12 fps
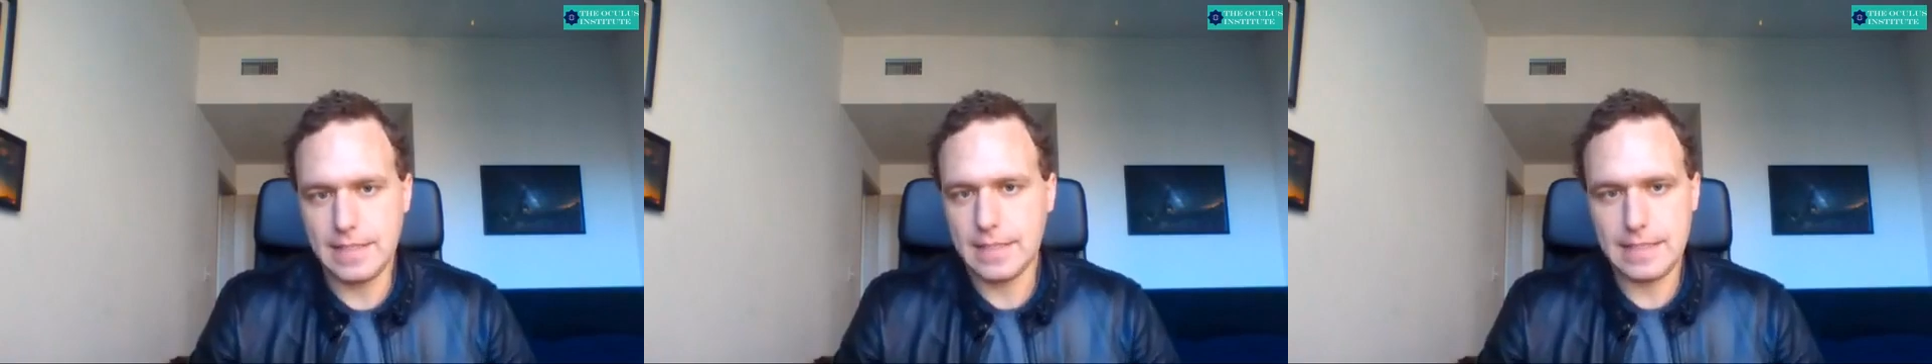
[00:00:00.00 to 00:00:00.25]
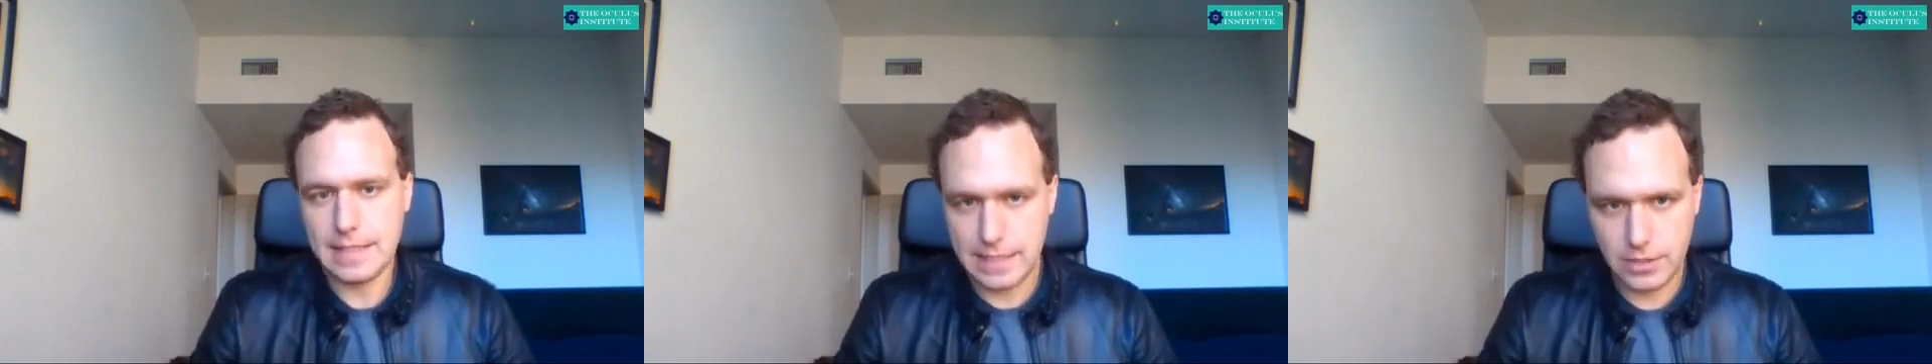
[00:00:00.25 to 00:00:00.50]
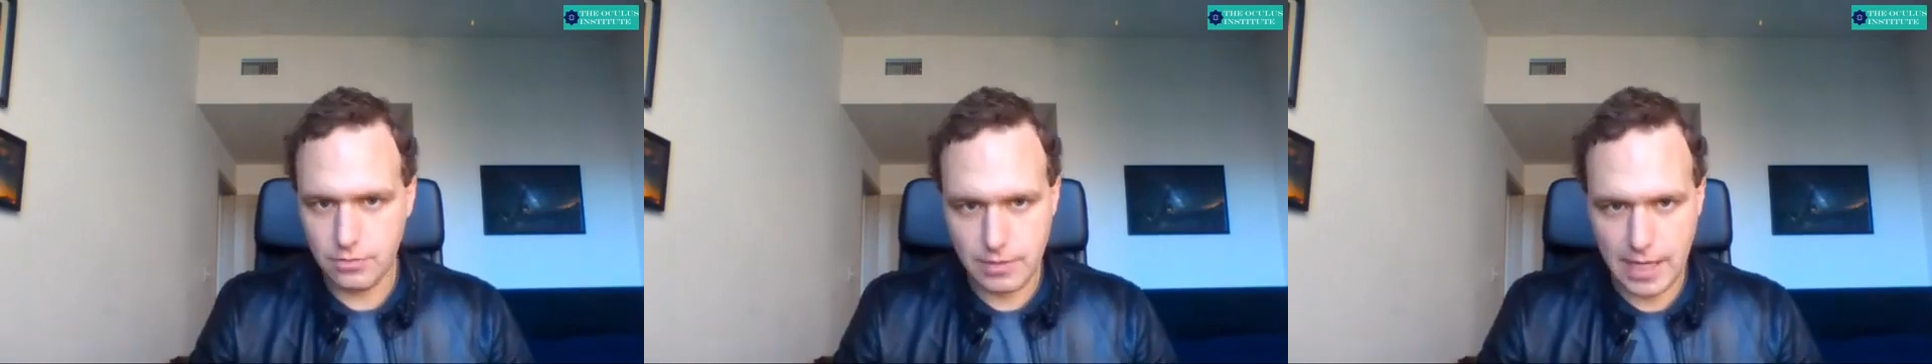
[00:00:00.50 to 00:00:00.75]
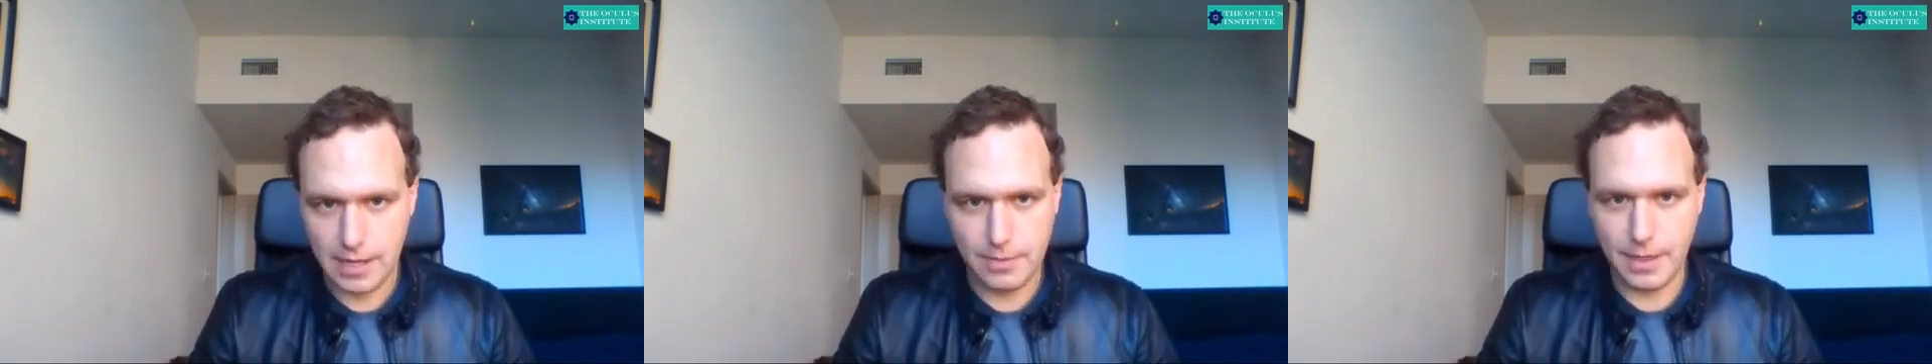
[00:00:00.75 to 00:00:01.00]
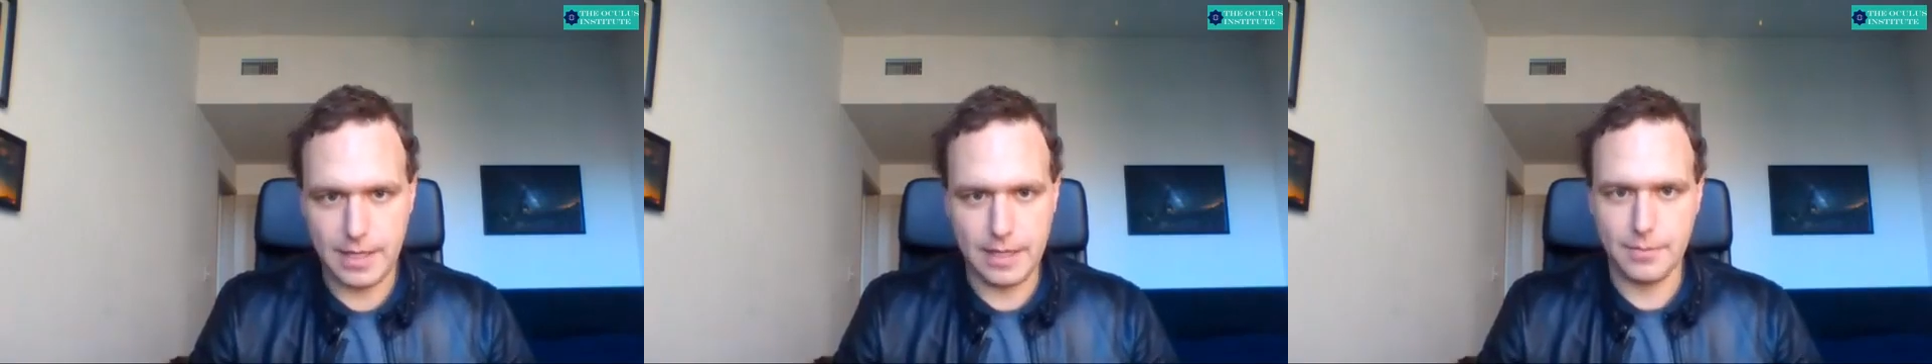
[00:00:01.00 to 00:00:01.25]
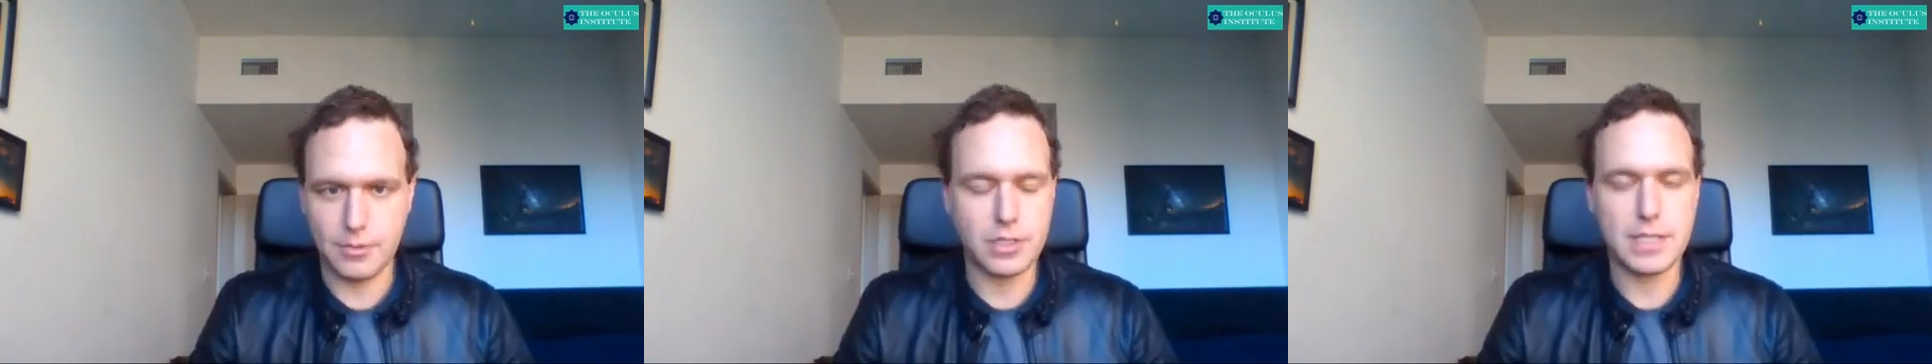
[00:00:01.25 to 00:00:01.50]
doesn't think you care about
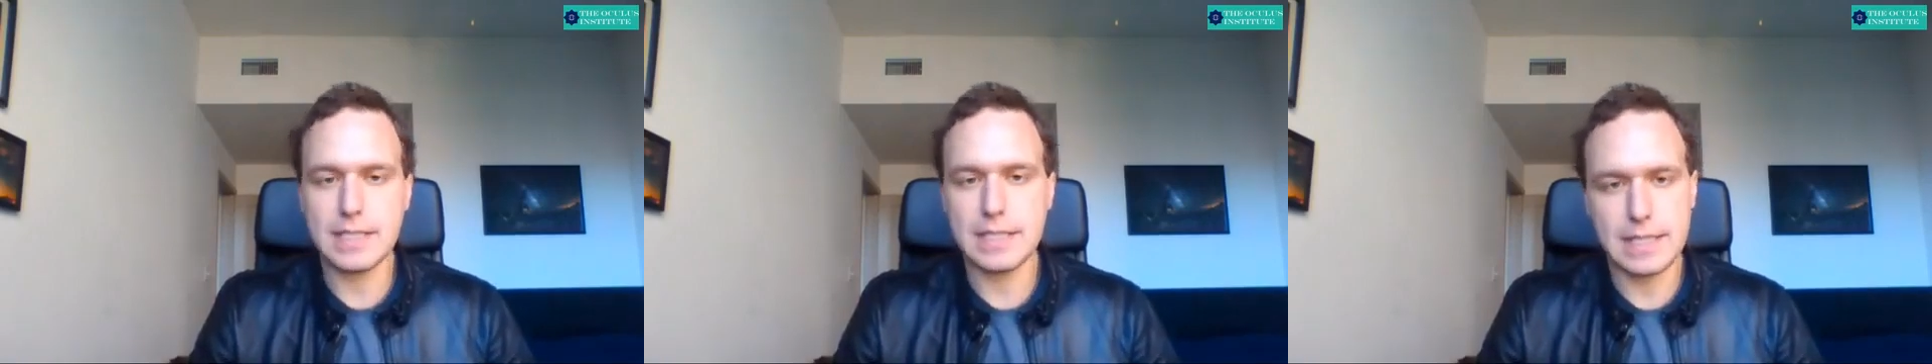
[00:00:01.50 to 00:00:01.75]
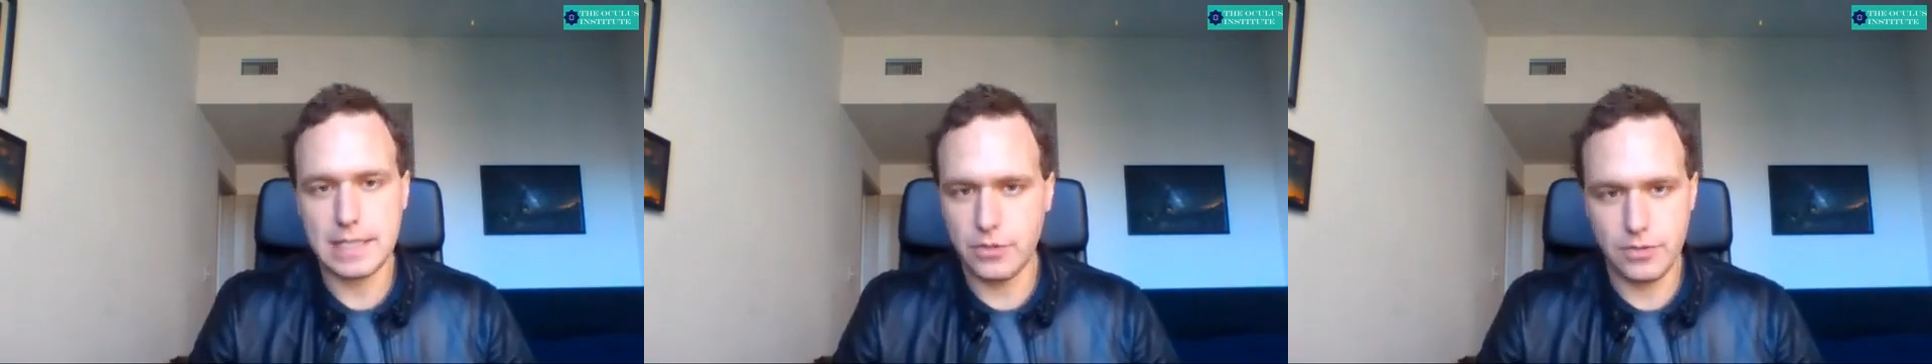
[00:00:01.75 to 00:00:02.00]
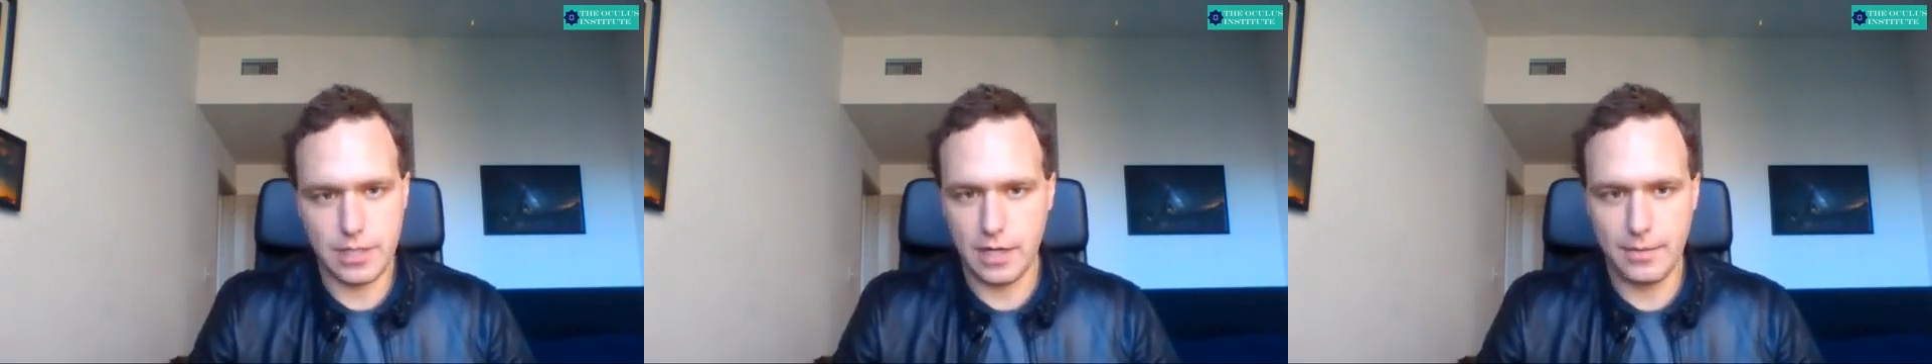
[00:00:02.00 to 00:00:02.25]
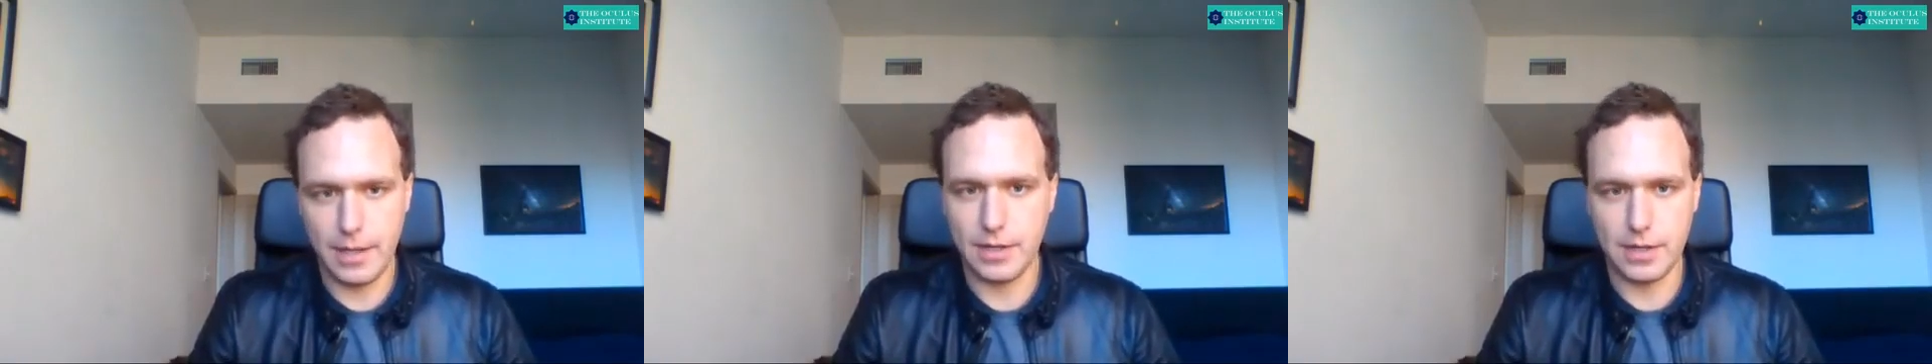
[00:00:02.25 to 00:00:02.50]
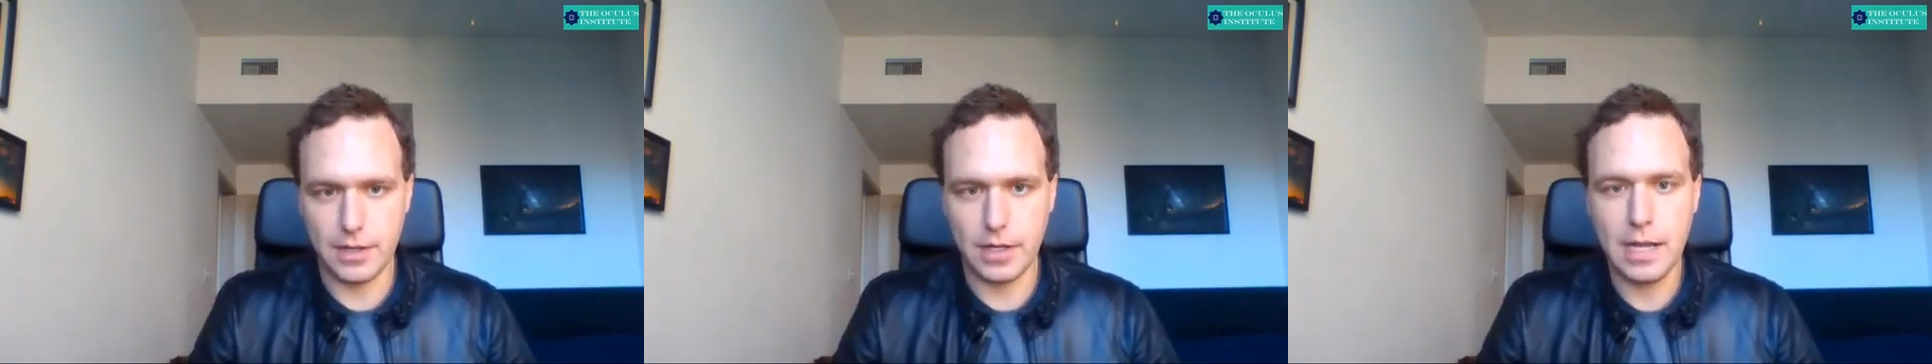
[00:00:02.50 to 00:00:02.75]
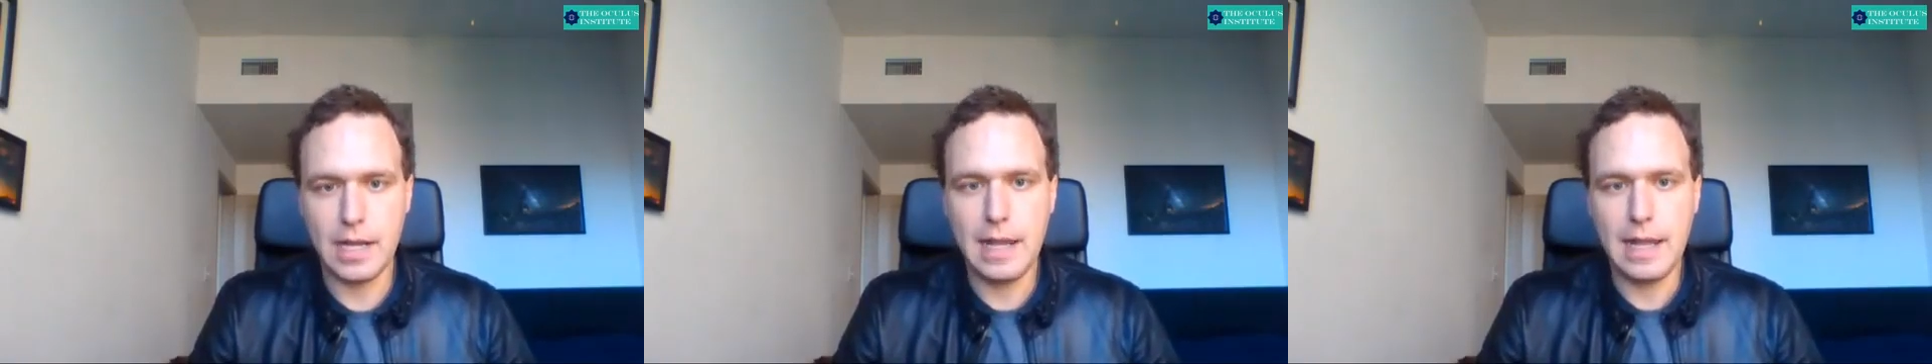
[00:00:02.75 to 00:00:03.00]
him, or she doesn't think you care about her,